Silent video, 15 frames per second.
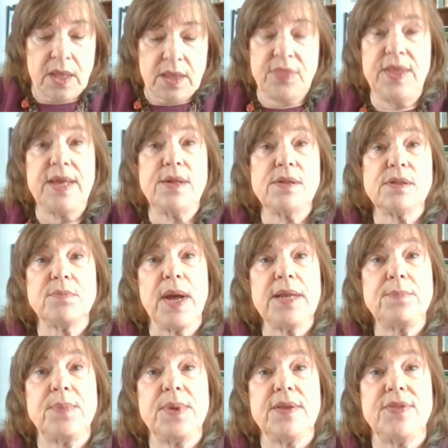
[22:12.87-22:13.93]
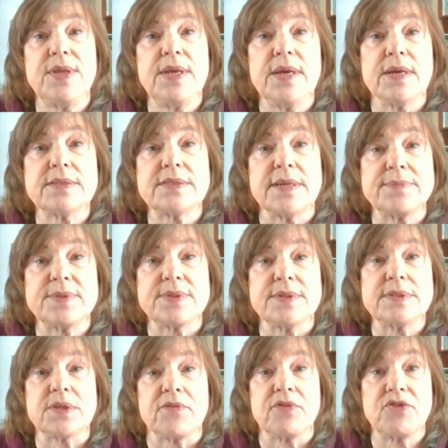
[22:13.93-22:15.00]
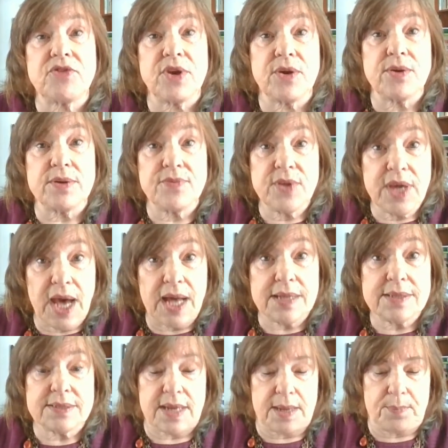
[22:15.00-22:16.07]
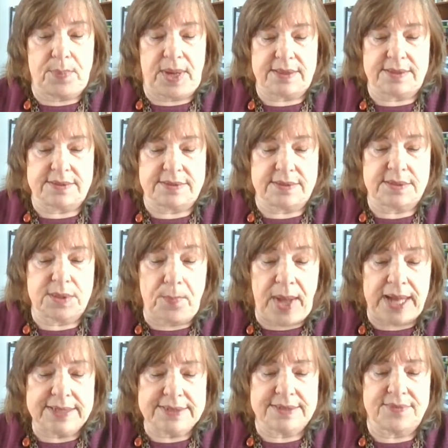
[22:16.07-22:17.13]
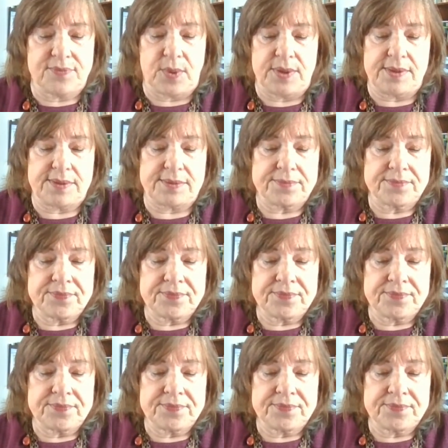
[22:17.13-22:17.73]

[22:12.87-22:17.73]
These might be the assumptions of the chariot of the gods hypothesis, the positive ones.